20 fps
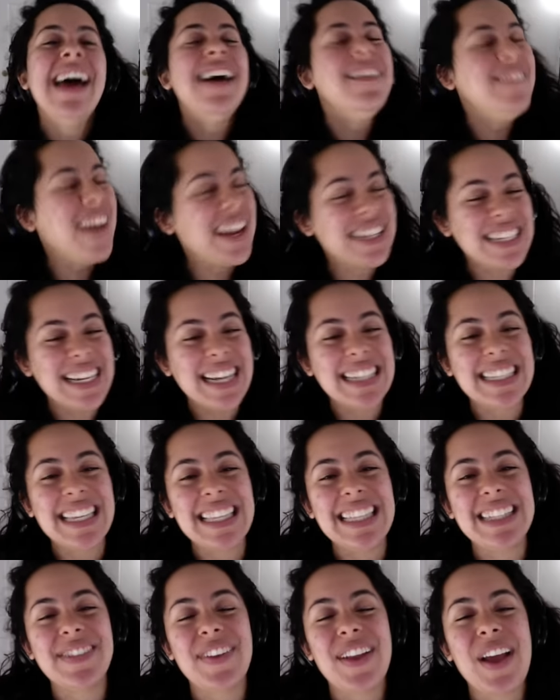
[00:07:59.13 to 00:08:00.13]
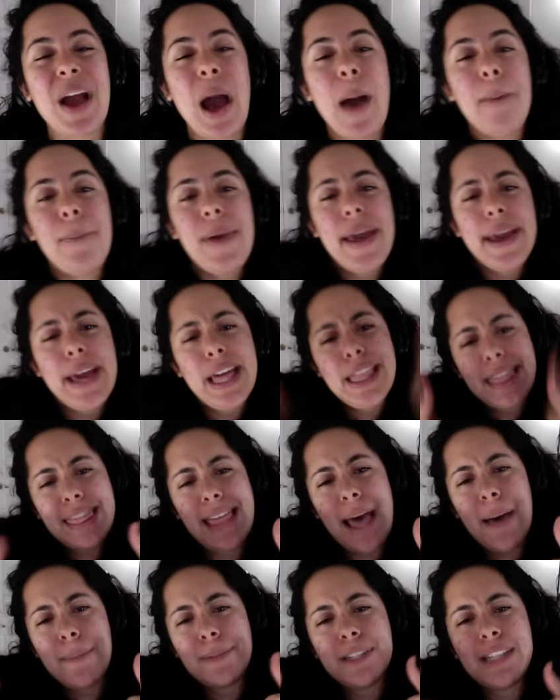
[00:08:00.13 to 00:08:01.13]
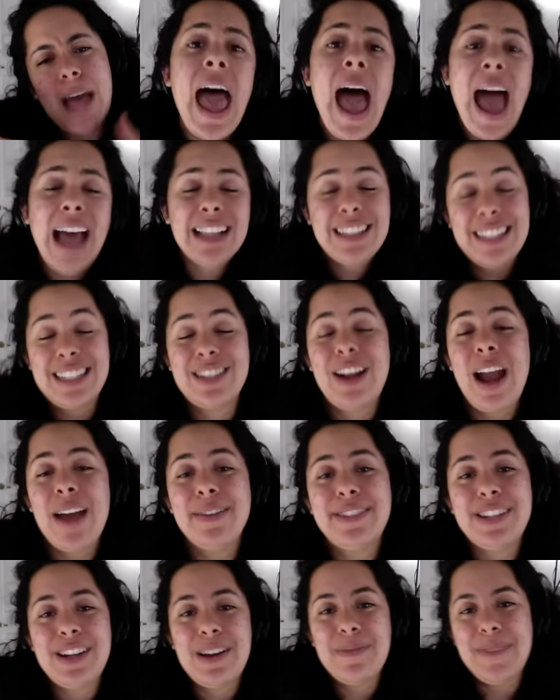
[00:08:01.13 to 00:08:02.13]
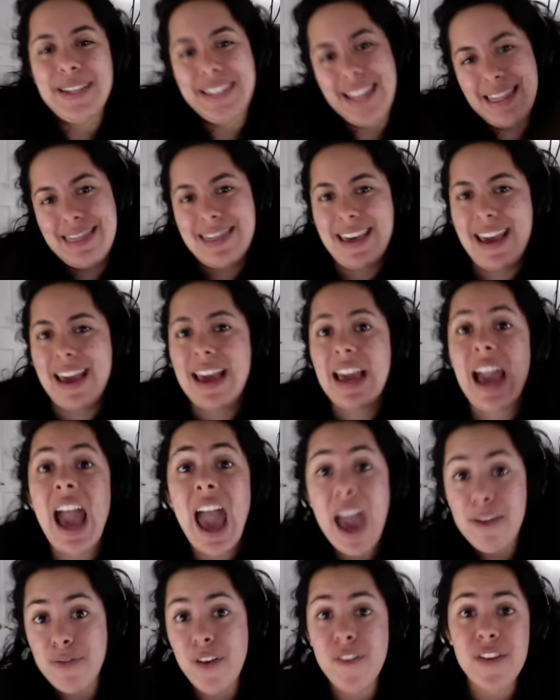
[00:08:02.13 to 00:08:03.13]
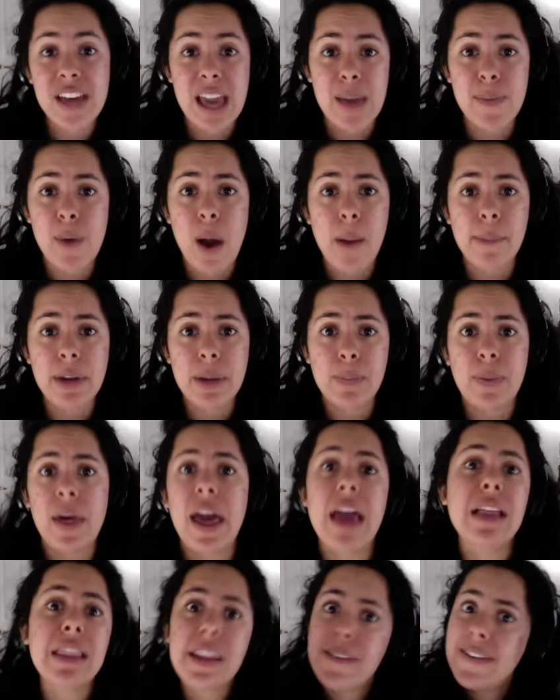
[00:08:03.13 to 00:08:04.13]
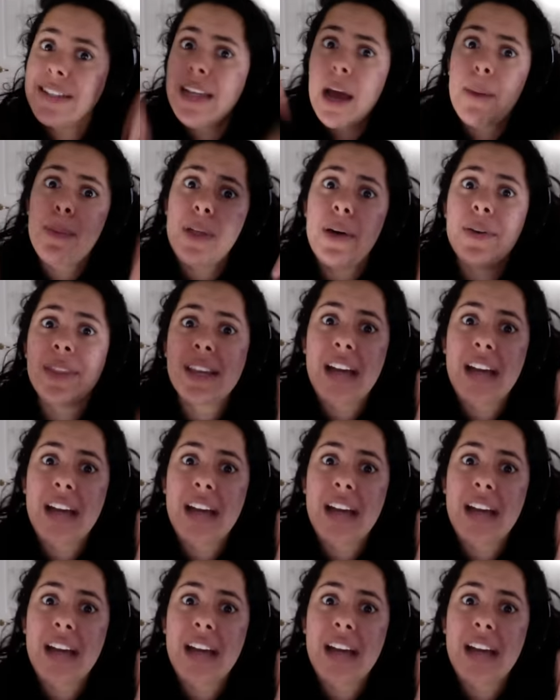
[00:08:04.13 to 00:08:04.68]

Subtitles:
make sure you guys give this video a big thumbs up and subscribe so you don't miss a thing. If you have a game you want me to play, leave it down below in the